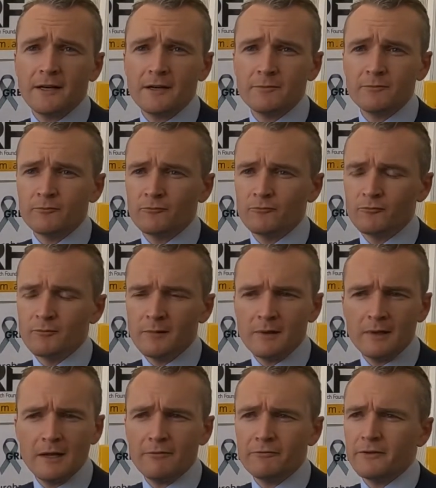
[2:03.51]
I
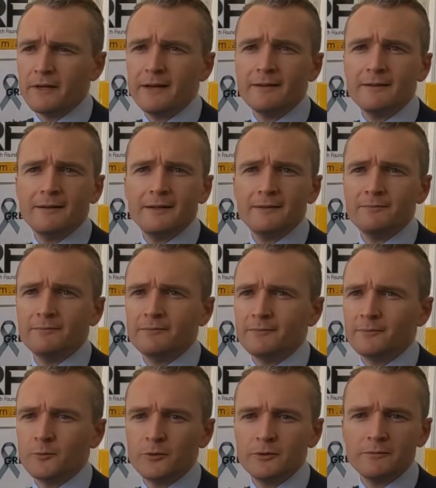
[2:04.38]
loved that. I
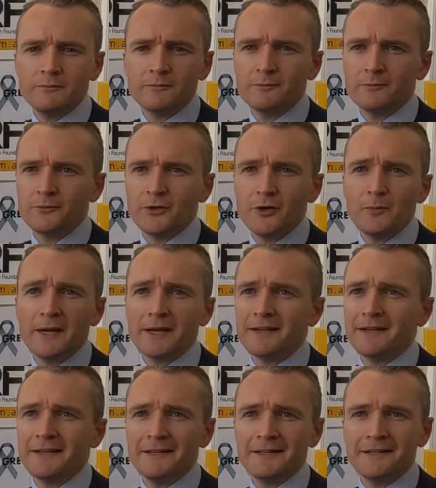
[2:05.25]
would have go
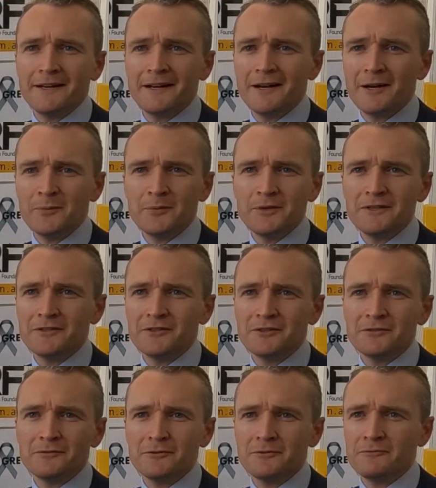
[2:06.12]
back again in a heartbeat
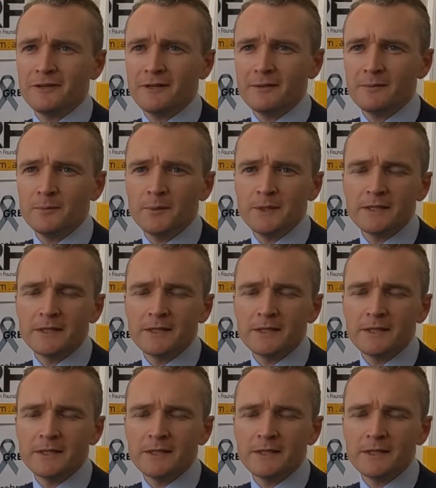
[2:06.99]
just for the fun.